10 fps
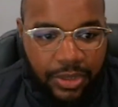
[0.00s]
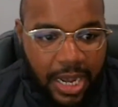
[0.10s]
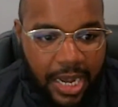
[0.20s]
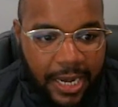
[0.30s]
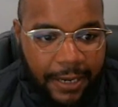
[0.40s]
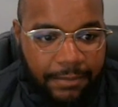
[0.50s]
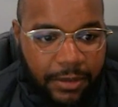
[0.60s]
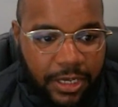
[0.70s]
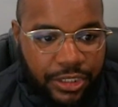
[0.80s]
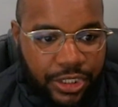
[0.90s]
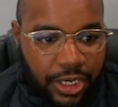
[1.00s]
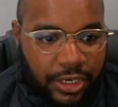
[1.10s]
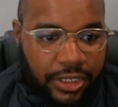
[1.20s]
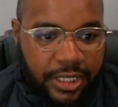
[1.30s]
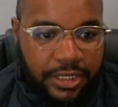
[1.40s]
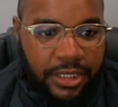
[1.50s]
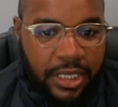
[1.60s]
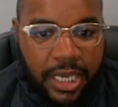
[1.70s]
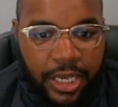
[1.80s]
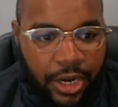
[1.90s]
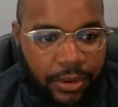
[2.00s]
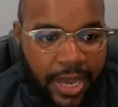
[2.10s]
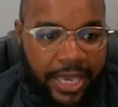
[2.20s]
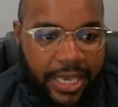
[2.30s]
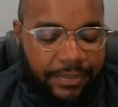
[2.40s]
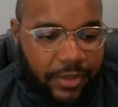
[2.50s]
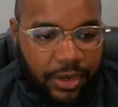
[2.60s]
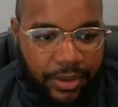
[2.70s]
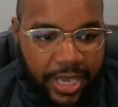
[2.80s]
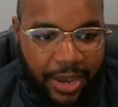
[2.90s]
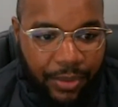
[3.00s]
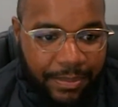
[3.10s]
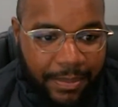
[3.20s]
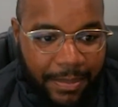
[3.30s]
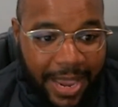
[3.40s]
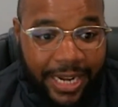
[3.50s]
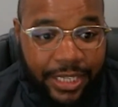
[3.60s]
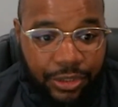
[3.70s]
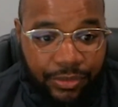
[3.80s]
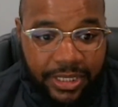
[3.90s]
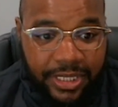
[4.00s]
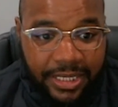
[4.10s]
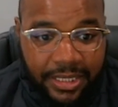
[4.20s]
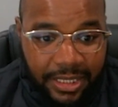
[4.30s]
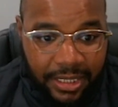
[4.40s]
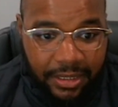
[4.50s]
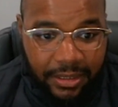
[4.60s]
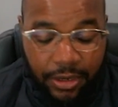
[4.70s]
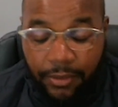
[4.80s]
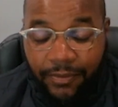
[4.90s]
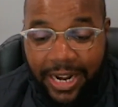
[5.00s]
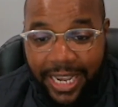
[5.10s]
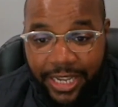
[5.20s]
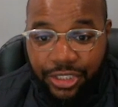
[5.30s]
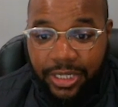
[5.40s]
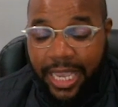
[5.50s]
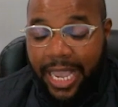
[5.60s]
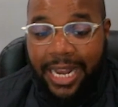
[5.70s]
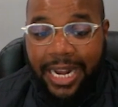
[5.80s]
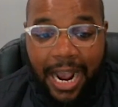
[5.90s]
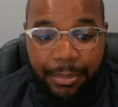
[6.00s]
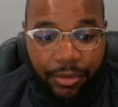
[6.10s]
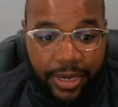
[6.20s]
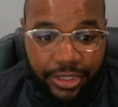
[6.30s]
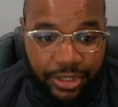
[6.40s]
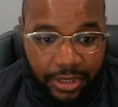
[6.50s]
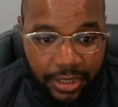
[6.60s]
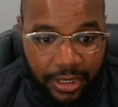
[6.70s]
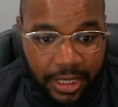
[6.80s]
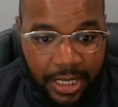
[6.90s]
concern is, you know, hey, you know, can we manage a risk incident, you know, financially and operationally?